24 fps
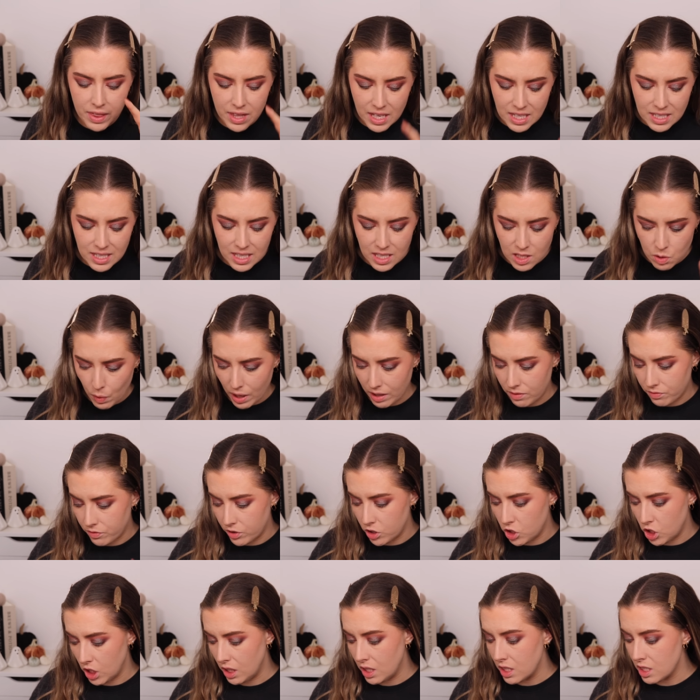this is when
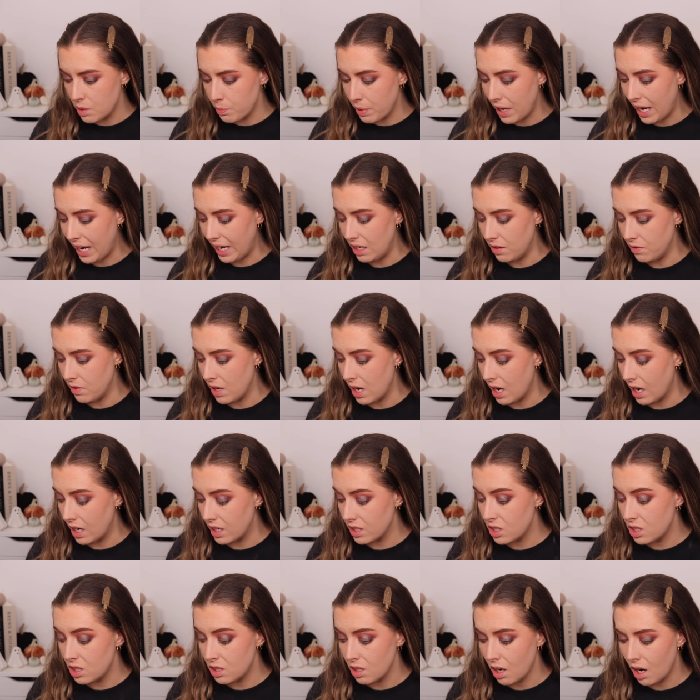Virginia's behavior
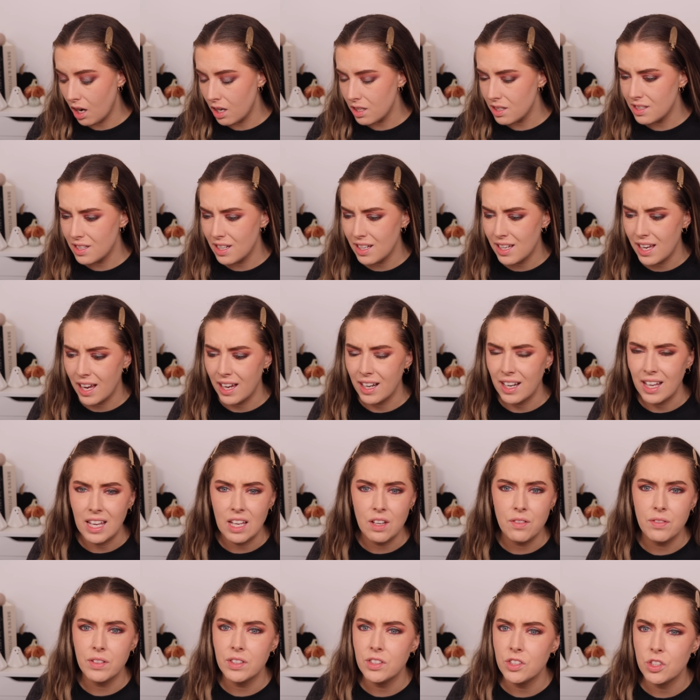starts to get even